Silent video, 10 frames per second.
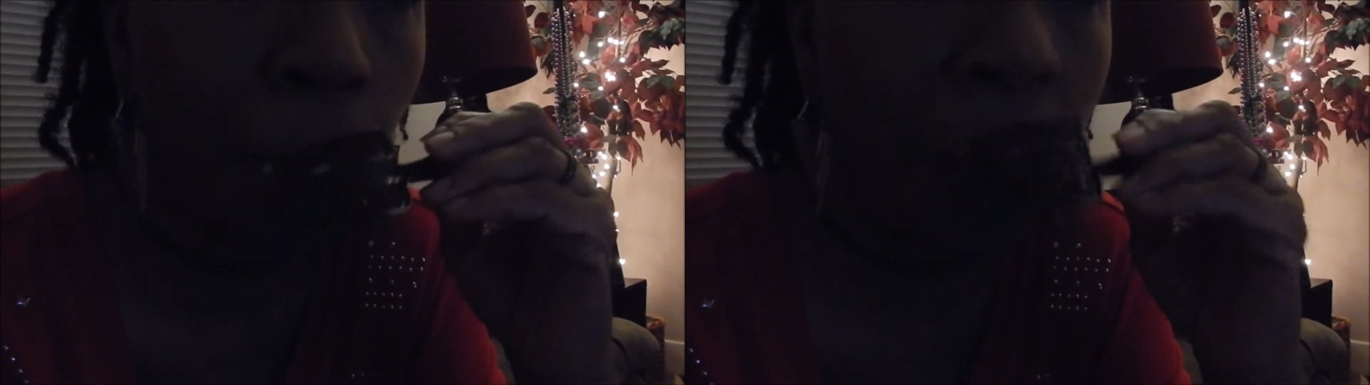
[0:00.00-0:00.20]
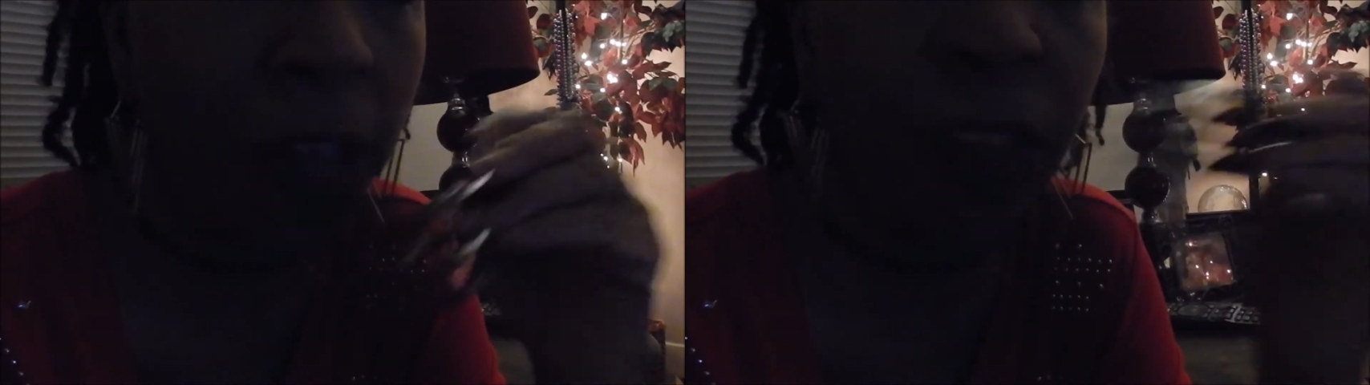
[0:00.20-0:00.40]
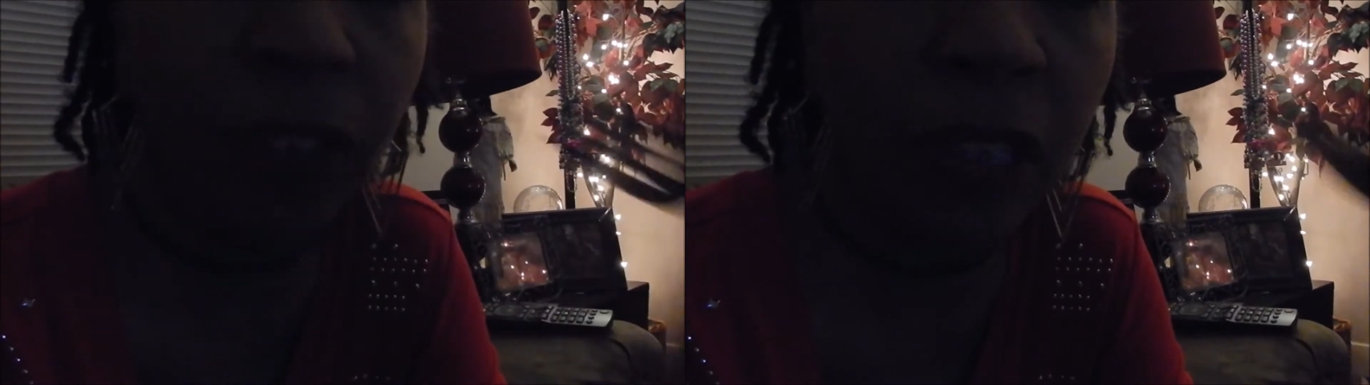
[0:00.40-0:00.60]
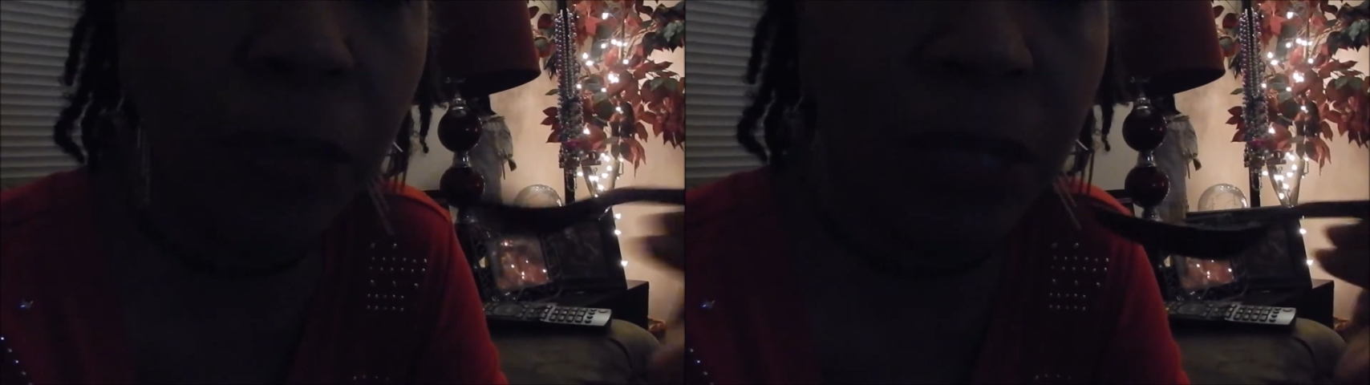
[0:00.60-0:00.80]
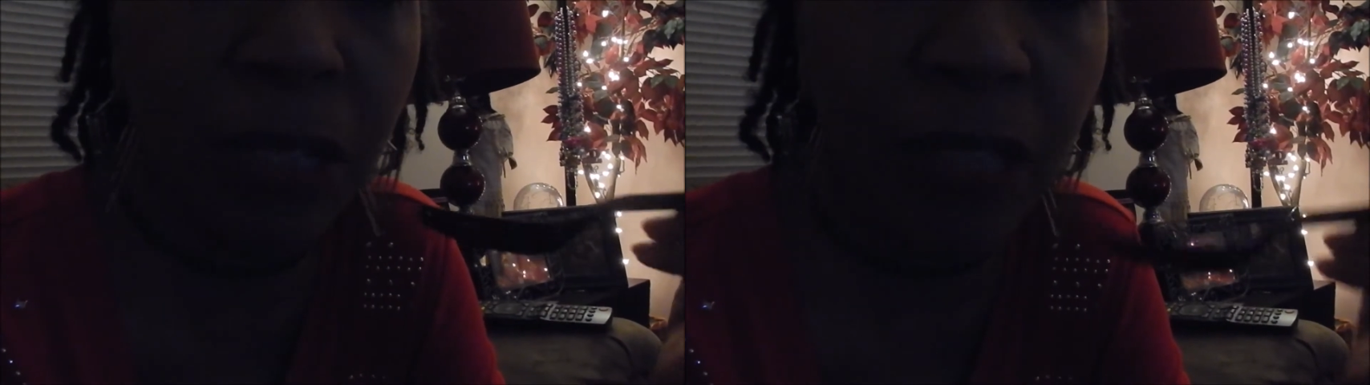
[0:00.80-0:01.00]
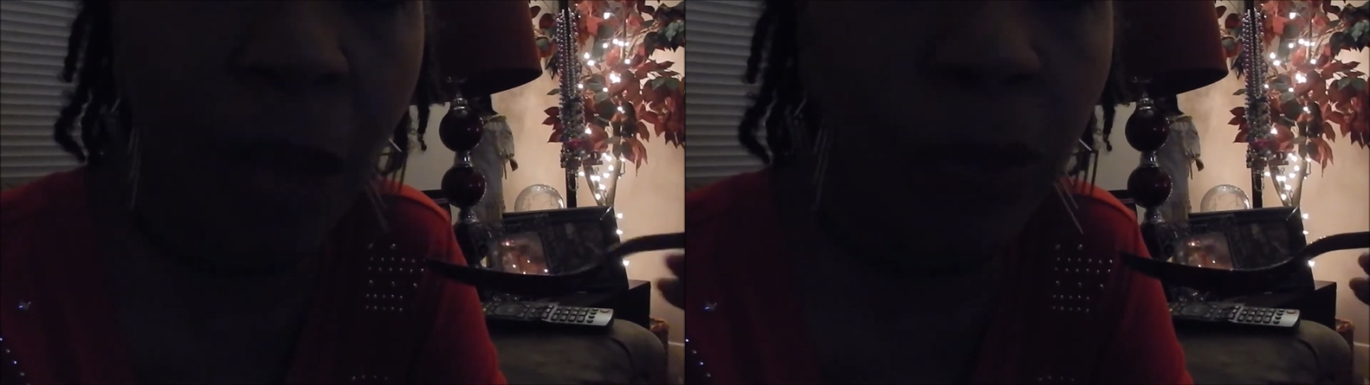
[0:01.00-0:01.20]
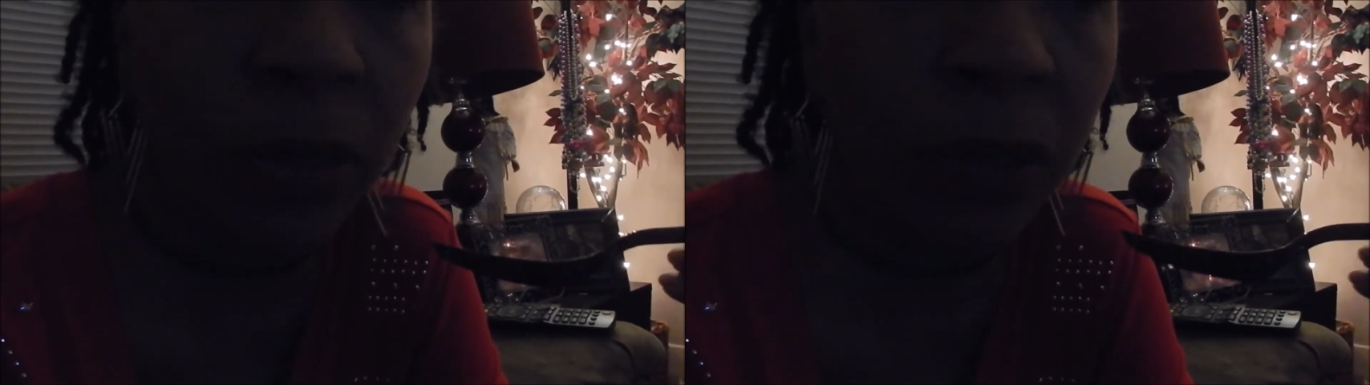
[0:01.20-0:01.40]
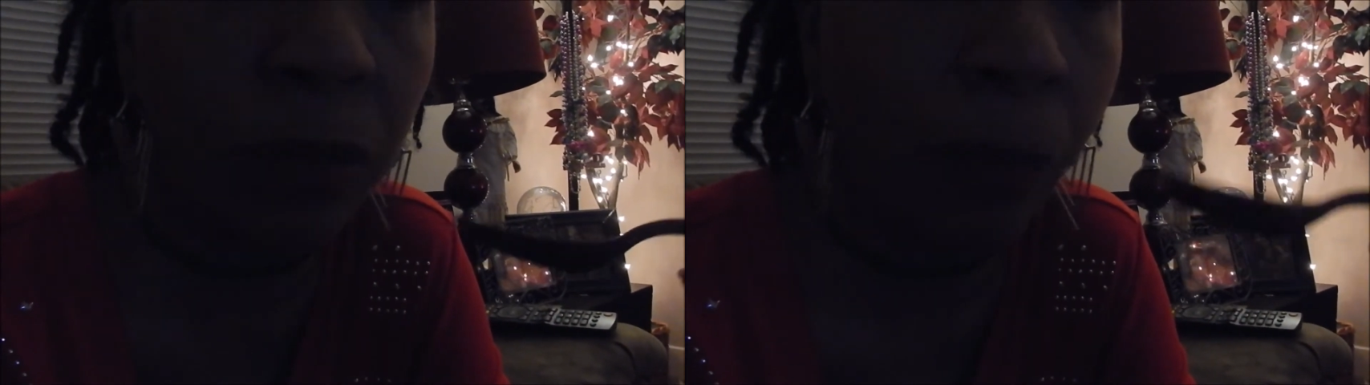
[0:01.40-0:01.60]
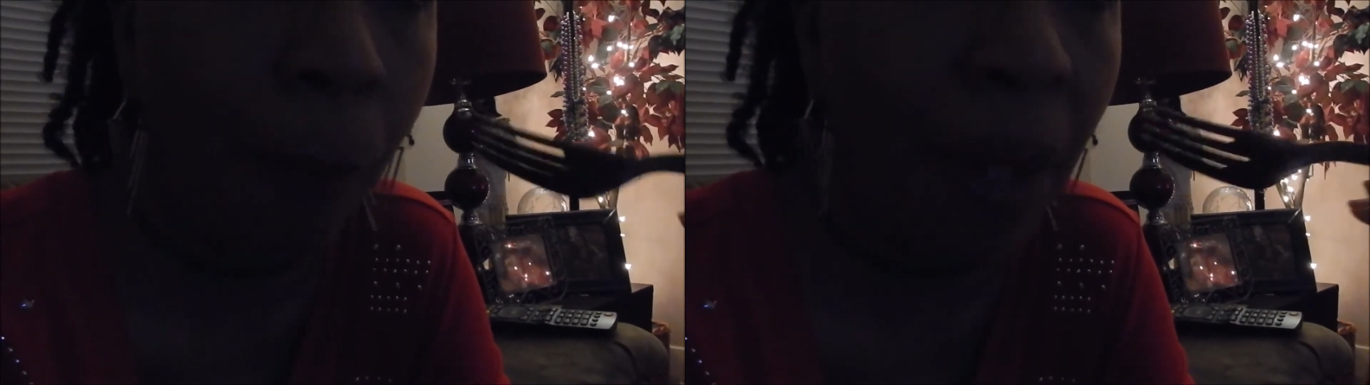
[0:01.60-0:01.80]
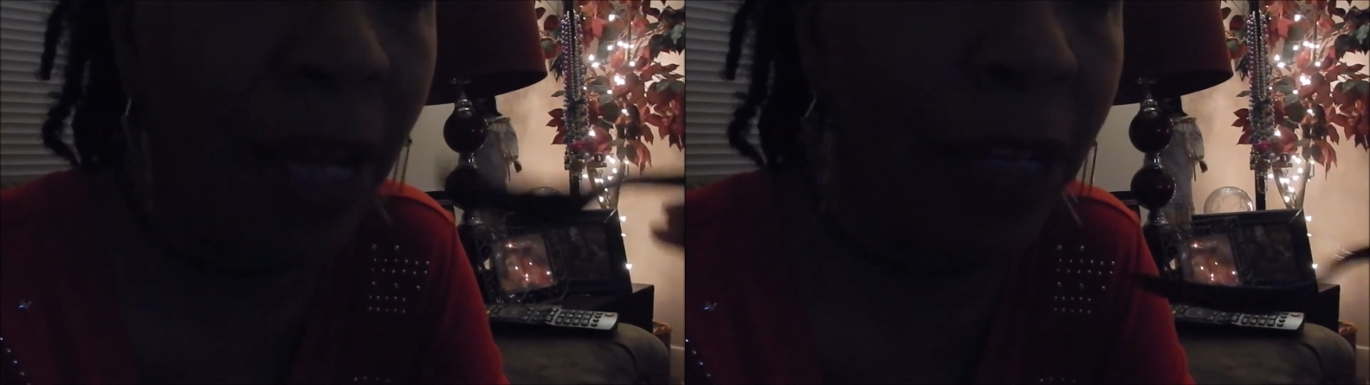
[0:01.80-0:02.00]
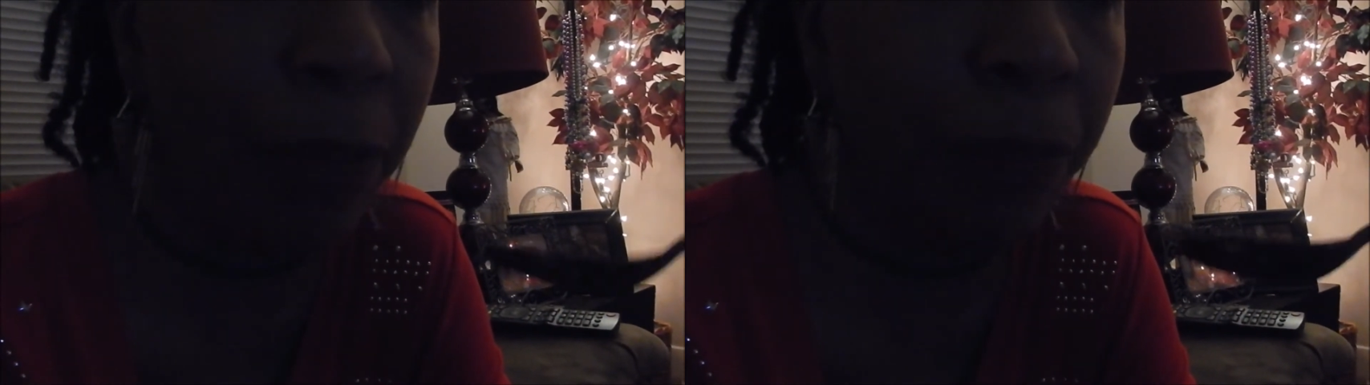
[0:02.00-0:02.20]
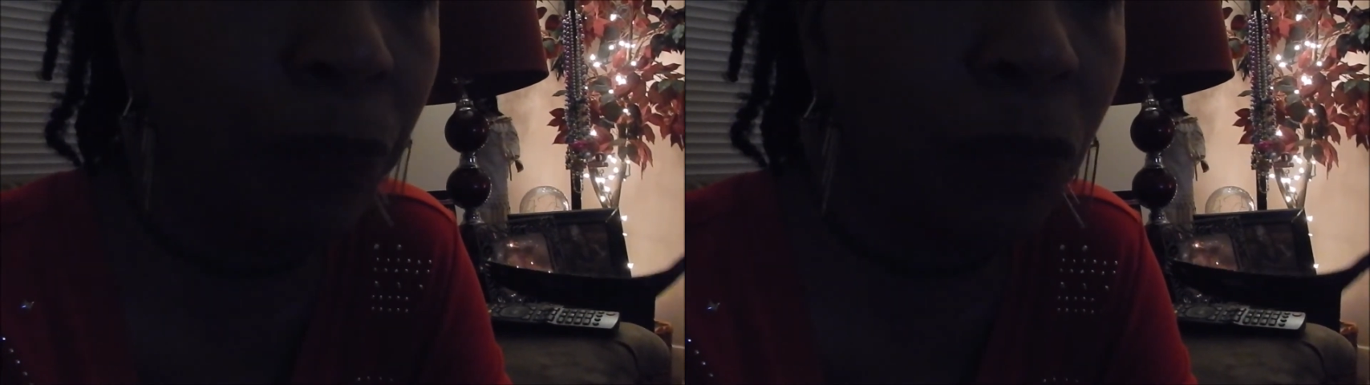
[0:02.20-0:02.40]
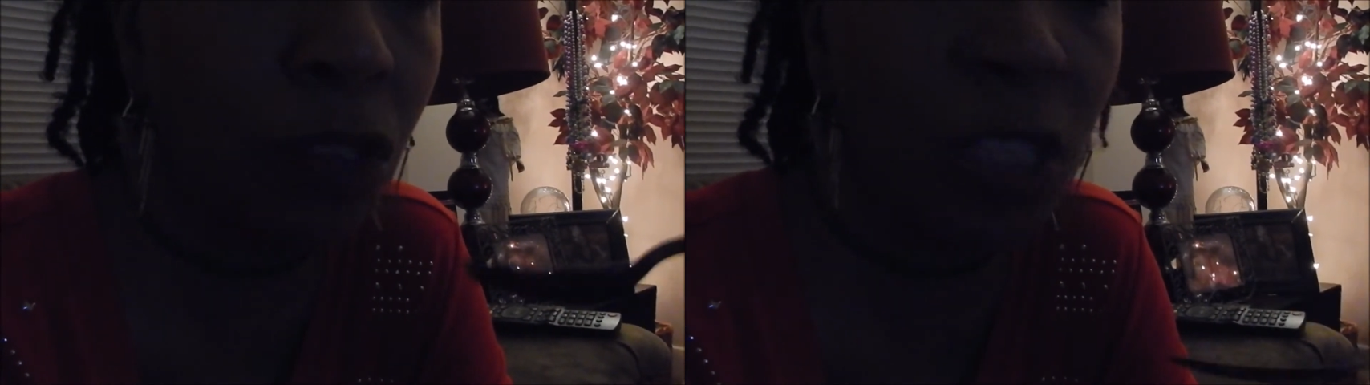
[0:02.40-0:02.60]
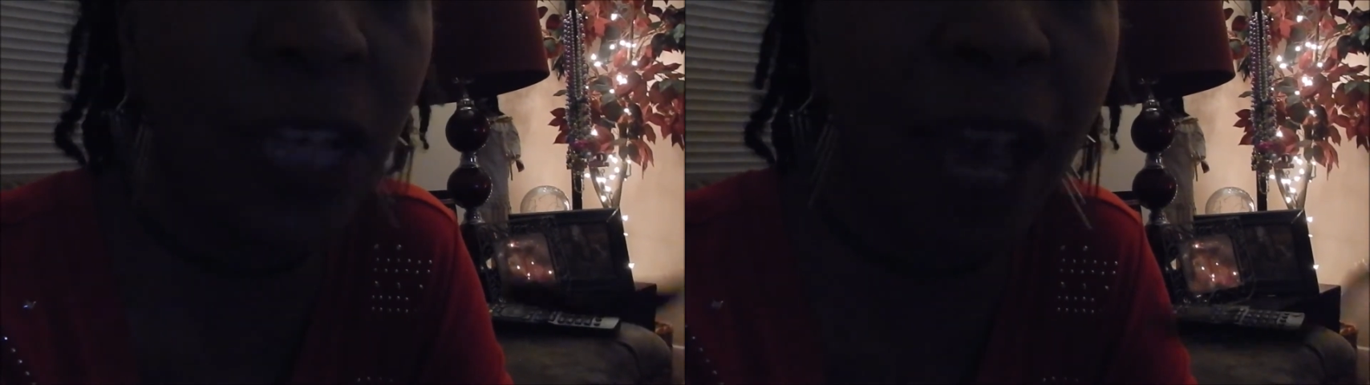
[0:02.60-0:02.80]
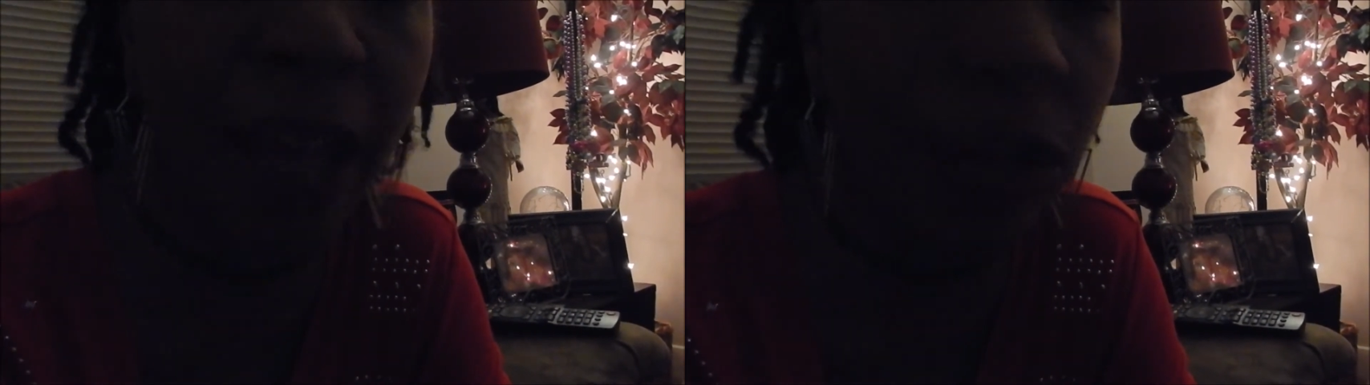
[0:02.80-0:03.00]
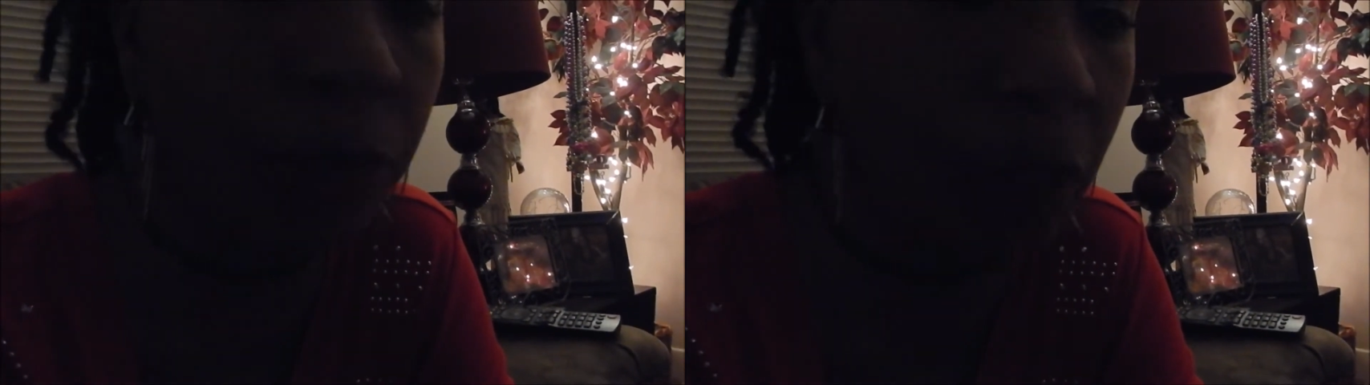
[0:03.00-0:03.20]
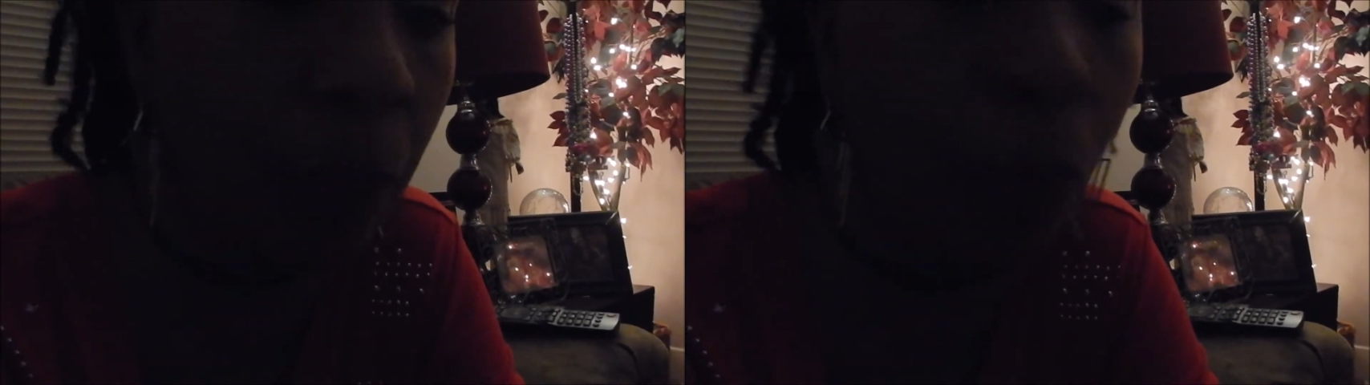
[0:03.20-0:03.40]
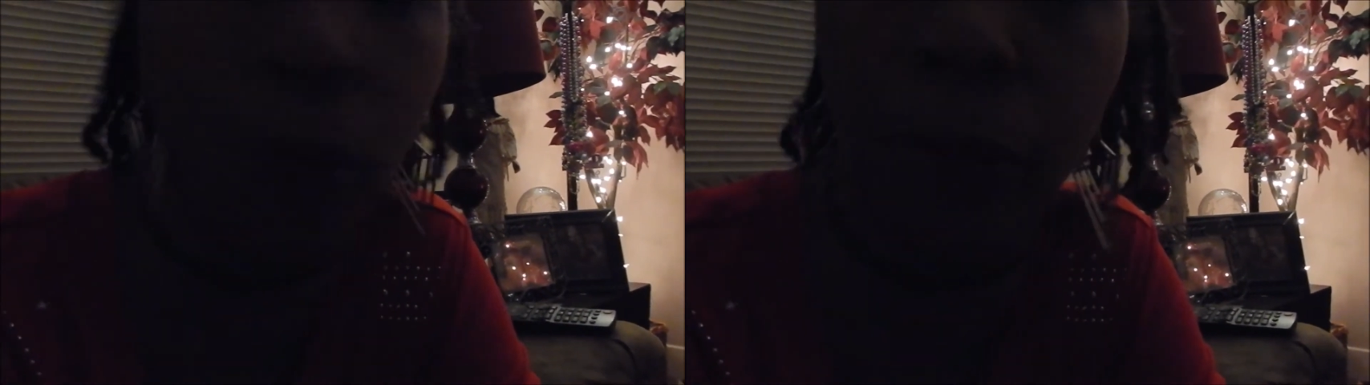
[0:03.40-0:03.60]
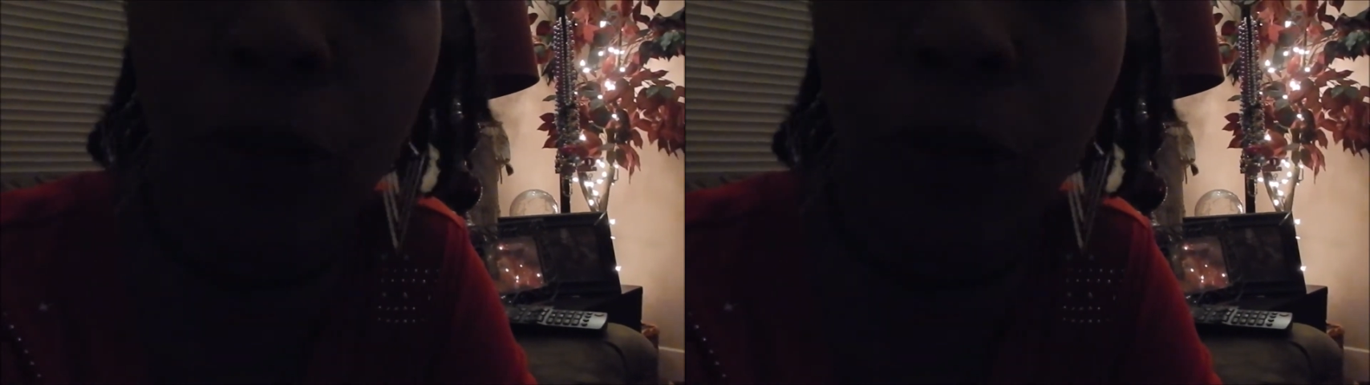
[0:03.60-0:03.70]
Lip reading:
Nobody's mouth can be seen.